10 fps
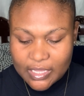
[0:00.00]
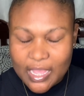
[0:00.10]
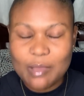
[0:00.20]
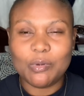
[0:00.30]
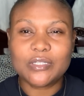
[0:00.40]

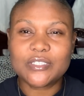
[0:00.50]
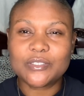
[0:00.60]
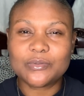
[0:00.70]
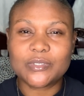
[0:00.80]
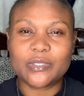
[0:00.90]
i'm going to
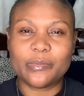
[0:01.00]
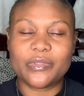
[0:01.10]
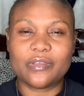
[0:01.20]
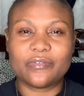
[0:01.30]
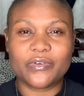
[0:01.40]
do
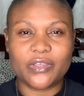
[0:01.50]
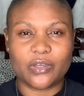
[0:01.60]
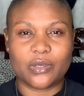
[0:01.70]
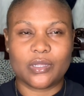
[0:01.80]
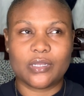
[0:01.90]
something for
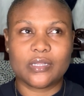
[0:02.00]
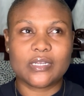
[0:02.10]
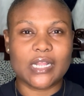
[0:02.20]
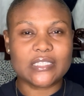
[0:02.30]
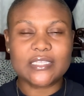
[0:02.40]
y'all
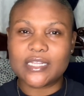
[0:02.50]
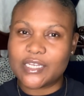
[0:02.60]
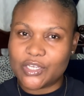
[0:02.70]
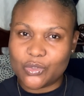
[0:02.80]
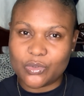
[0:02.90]
not
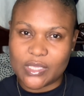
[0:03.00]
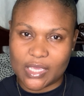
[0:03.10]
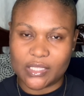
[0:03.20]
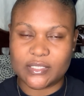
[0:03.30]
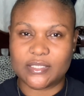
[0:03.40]
telling you
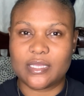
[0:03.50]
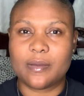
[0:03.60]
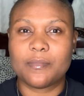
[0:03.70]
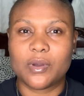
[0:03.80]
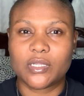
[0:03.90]
yet
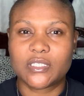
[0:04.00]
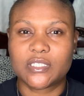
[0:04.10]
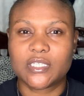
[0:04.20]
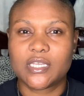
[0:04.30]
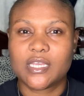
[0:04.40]
but
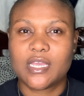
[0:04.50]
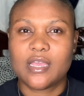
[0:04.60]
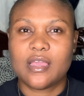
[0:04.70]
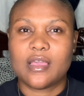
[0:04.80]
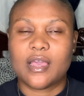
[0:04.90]

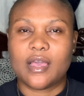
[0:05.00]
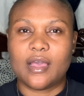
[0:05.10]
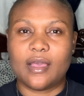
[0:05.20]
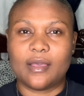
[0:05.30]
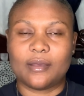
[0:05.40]

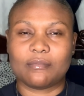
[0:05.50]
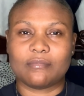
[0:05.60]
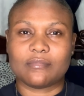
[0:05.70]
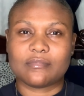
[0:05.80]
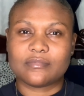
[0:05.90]

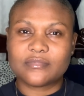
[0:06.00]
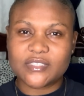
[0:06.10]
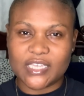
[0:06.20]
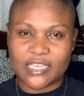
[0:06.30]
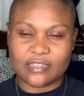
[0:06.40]
um
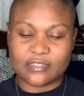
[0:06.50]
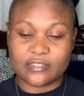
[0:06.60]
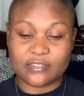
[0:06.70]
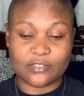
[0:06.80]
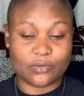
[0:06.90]
yeah
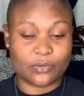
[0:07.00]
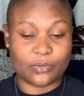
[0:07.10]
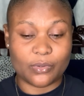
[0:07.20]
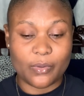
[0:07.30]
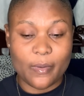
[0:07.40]

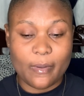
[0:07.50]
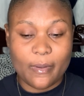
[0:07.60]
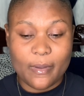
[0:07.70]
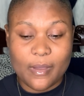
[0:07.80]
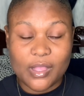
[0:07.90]
so
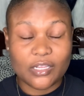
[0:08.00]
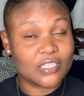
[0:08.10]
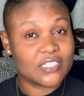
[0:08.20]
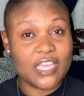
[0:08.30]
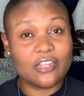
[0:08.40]

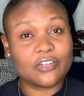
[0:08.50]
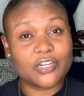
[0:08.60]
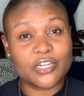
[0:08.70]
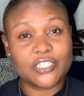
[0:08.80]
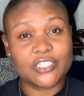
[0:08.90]
just
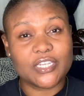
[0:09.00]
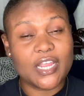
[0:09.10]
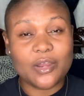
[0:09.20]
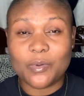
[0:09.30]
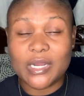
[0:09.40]
encouraging
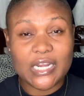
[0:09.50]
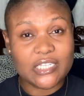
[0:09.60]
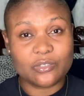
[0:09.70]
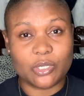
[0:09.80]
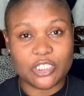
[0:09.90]
anyone
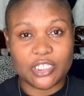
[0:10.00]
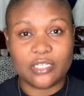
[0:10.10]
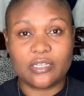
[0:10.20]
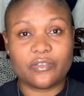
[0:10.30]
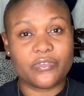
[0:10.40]
that's
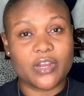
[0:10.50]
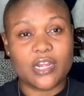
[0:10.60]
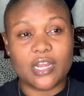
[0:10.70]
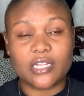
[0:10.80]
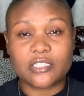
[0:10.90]
watching if you're
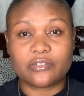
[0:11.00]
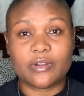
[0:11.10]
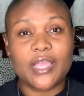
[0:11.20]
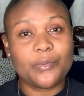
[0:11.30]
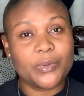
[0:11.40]
not
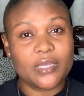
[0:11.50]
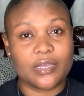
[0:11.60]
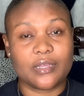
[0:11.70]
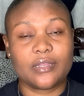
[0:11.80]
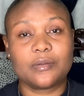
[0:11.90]
right with
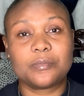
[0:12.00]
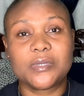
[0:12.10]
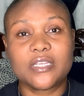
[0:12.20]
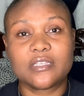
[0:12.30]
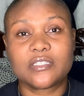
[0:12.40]
god
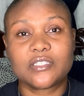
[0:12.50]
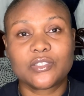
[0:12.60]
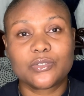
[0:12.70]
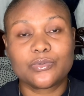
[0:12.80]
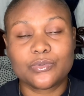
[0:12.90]
please
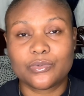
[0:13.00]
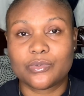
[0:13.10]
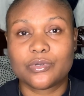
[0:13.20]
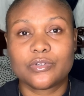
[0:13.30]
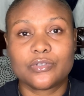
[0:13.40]

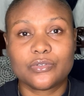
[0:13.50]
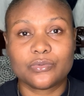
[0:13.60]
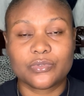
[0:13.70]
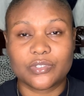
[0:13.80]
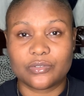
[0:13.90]
to
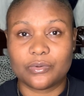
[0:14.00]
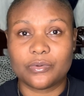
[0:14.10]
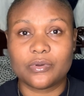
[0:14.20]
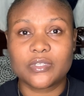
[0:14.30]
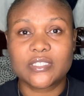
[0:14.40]
do
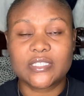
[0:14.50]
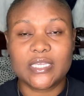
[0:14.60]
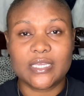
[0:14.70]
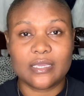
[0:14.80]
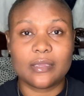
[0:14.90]
so
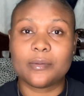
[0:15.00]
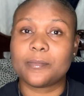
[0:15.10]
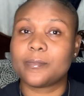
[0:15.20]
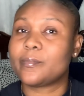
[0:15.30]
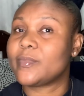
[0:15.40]
seek
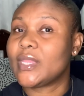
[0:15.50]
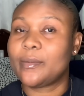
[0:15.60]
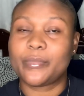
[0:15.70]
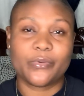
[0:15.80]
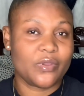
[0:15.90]
him
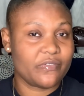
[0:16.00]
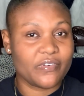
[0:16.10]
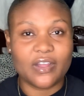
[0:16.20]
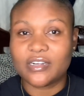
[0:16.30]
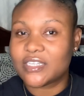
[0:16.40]
pray
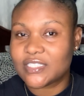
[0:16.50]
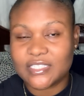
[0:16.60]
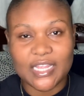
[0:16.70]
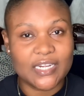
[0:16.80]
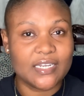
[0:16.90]
for
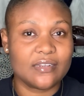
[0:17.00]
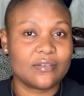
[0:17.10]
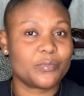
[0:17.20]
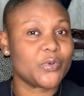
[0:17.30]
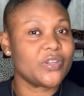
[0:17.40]

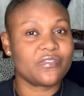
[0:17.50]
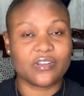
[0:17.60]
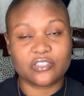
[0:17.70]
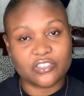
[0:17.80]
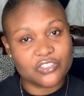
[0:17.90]
understanding pray
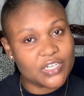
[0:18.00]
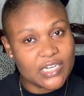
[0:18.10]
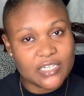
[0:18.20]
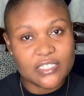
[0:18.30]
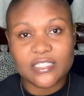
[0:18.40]
for
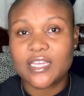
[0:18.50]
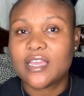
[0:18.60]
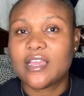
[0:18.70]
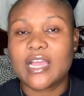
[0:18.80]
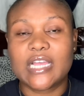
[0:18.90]
strength
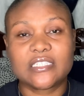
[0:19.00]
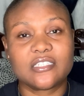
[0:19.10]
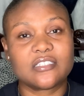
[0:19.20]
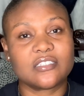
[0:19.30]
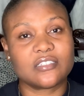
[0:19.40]
as
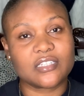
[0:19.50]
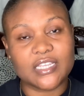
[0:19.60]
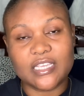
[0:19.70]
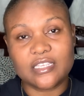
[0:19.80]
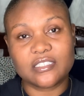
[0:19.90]
it's not
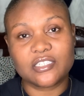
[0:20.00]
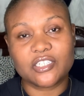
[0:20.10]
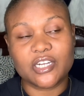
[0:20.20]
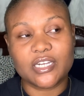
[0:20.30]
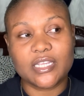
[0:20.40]
an easy
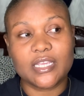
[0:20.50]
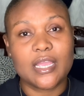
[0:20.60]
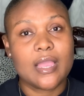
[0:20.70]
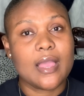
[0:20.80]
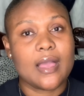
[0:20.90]
journey
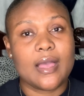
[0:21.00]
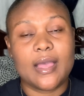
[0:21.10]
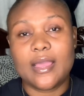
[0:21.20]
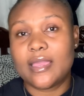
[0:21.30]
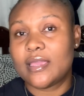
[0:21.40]

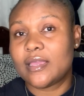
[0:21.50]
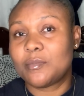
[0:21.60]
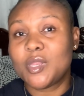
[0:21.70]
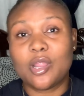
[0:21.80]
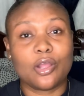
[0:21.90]
i
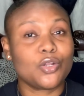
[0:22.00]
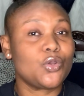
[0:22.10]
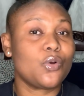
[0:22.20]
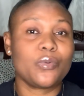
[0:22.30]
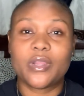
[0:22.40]
belong
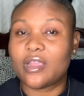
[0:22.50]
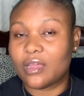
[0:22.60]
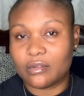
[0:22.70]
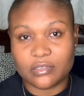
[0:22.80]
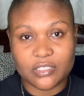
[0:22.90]
nowhere
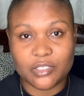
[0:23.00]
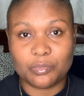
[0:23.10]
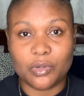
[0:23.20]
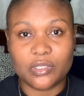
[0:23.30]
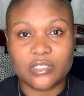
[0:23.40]
else
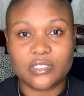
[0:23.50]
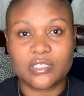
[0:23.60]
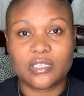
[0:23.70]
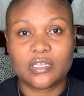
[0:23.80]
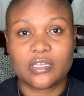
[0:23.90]
but
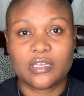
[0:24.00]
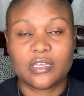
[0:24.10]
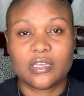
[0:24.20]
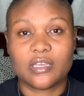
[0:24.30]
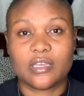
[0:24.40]

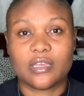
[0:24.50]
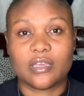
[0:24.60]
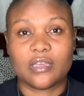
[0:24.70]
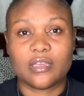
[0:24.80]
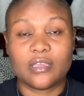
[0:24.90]

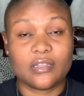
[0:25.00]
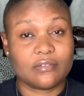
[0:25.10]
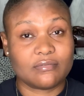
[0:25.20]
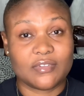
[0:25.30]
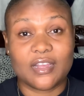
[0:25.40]

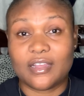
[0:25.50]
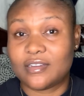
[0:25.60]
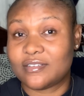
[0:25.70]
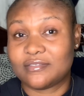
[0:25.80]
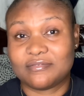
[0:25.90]
in
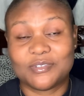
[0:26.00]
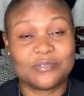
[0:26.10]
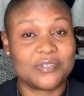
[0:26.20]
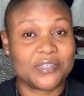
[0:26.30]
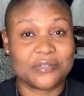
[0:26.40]
god
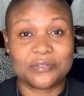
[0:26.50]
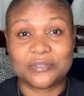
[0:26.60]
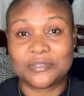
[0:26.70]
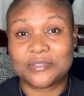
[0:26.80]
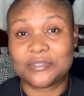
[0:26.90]
nowhere
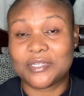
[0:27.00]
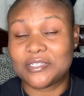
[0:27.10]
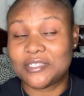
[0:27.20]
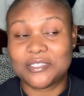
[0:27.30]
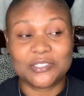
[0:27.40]
else
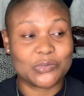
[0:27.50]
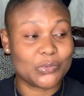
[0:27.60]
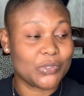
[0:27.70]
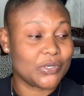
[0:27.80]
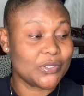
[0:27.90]
not in this
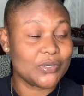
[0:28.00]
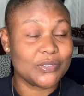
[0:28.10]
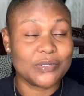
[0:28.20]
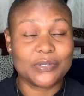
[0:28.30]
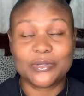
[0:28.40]

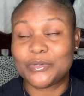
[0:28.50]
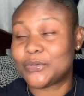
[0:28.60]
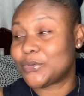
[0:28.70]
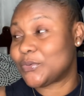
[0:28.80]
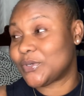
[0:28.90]
world
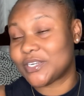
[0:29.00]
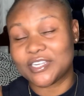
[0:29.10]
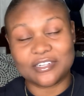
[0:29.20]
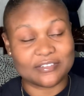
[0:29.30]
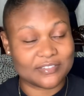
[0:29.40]
nowhere
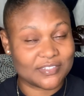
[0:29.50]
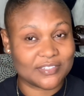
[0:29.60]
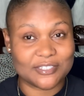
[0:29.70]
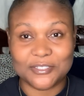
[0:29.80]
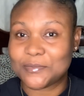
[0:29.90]

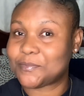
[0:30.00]
else